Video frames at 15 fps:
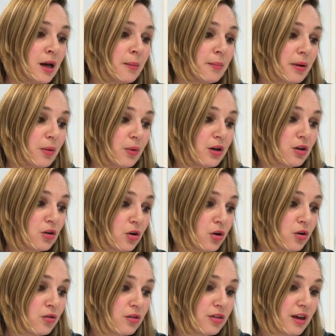But we know
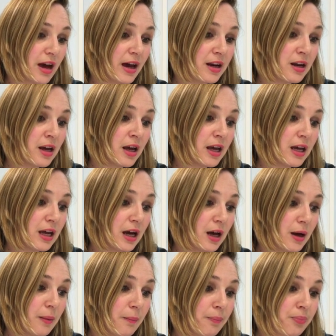that
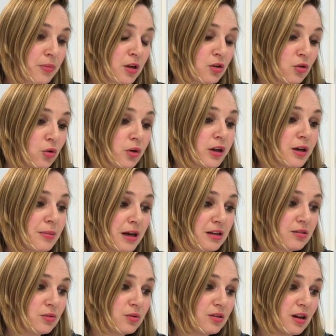talking about
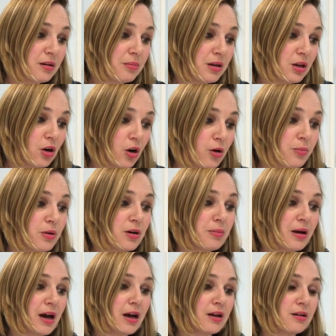suicide and being open
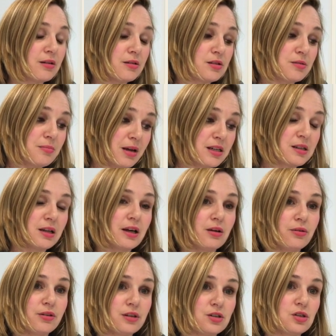about mental
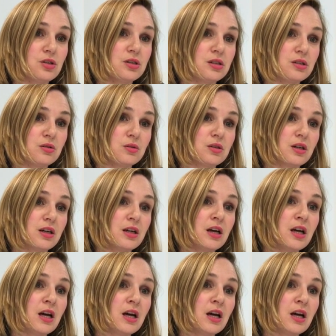health issues and suicide